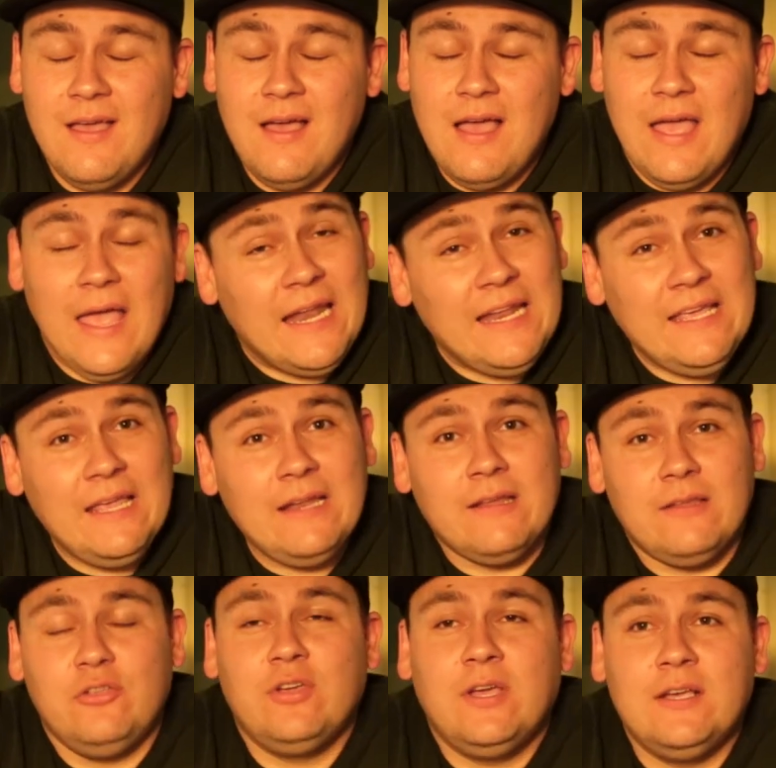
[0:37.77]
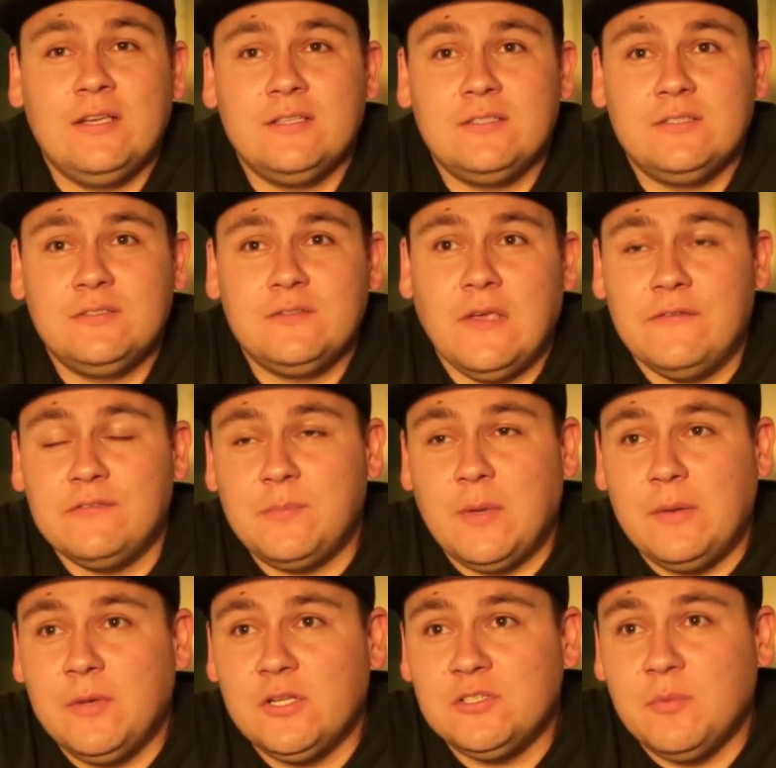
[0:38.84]
And I get it. You guys have
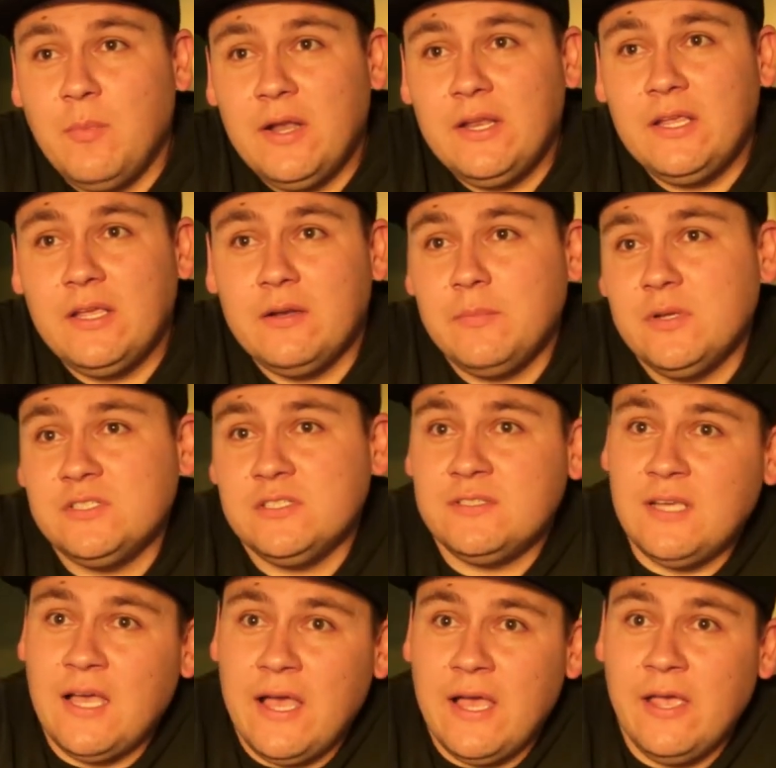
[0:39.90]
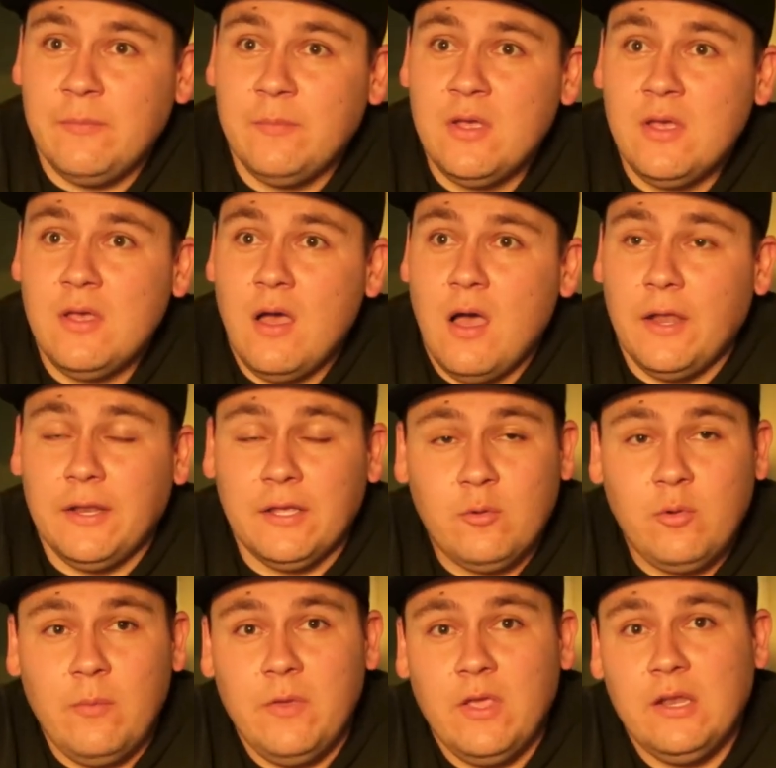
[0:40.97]
spent a bunch of money and a bunch of time on
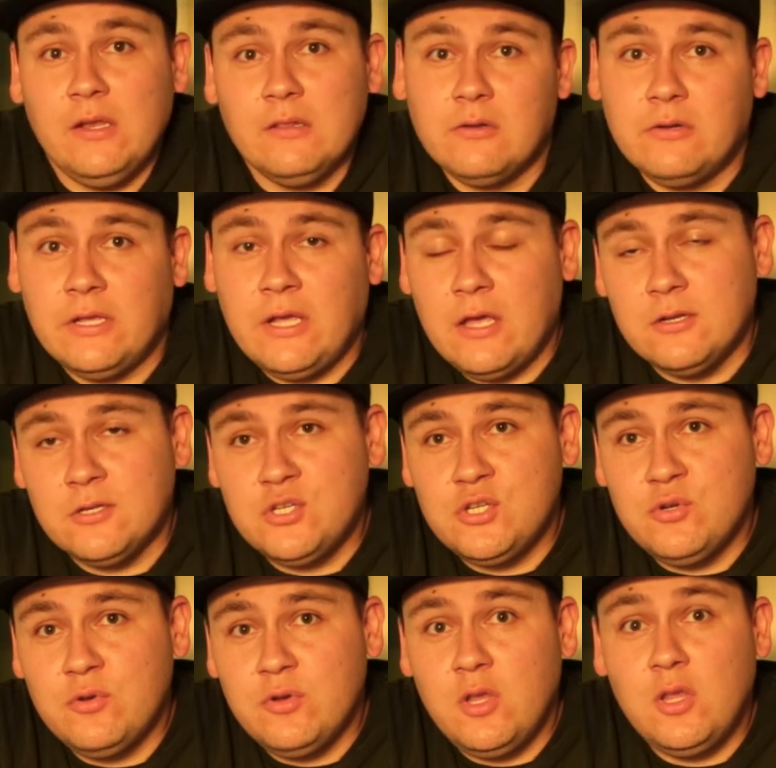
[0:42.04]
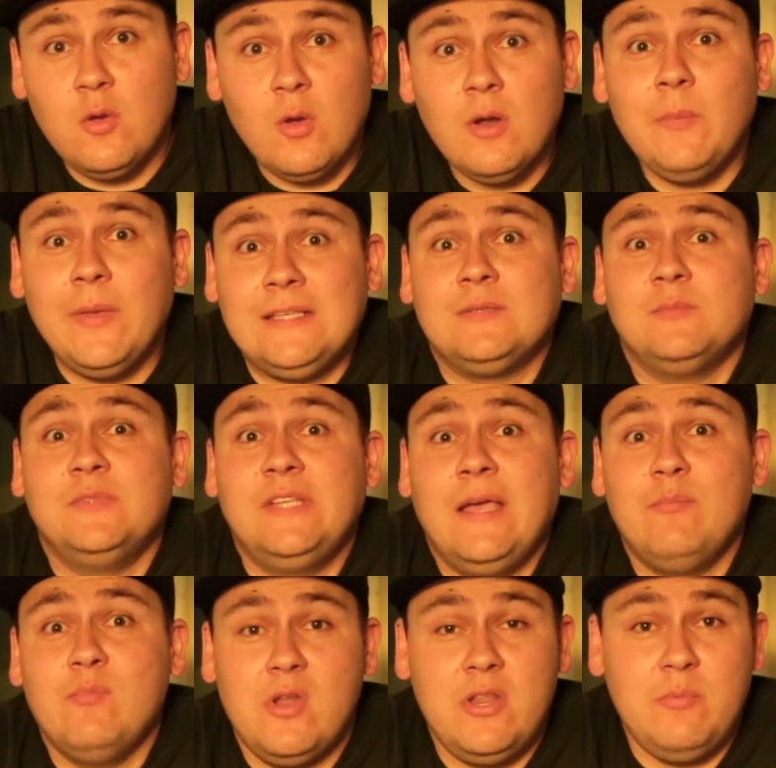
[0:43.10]
equipment and learning how to shoot, and you want to make some
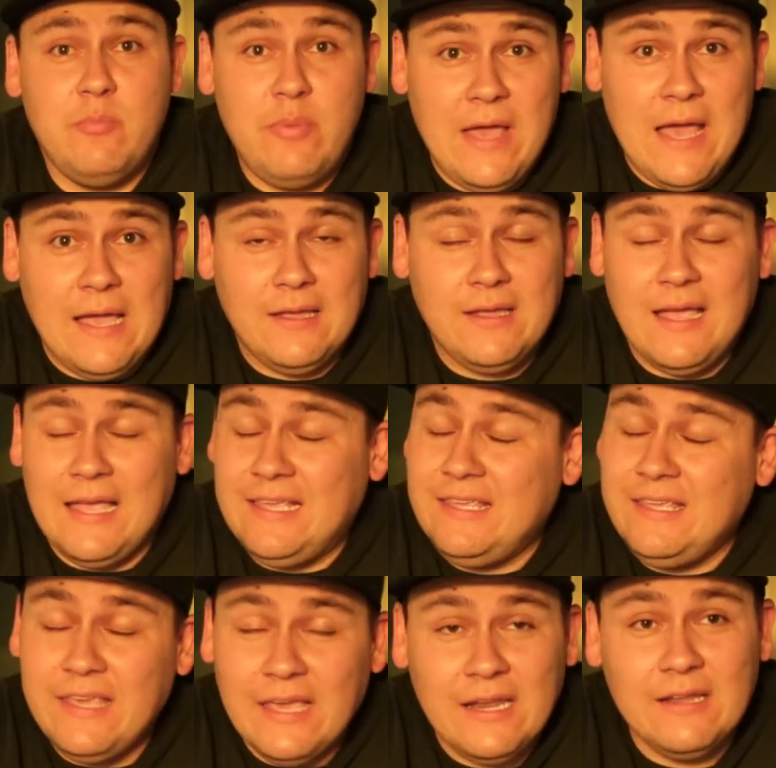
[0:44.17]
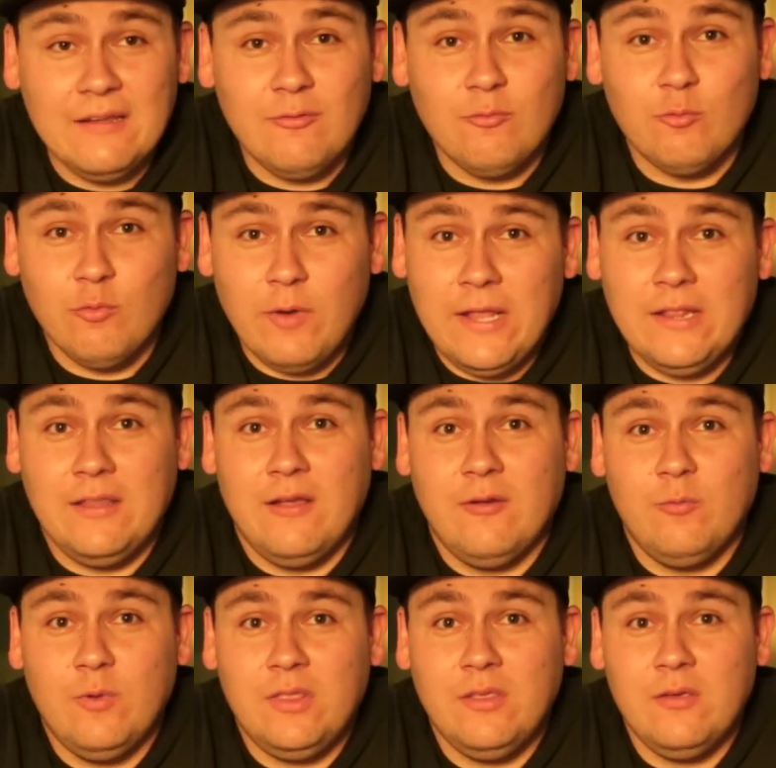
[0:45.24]
damn money back. I get it, right there
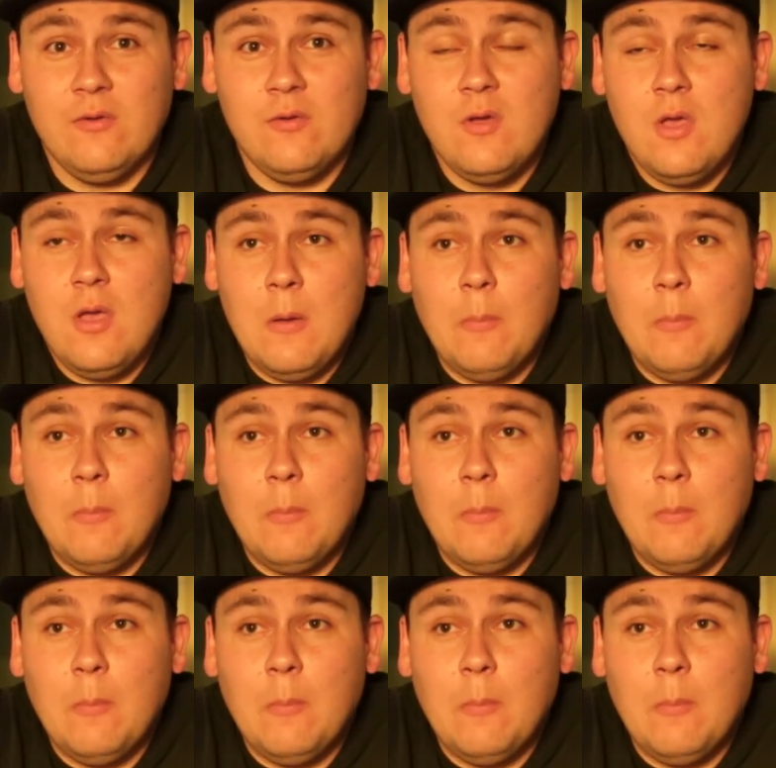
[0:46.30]
with you.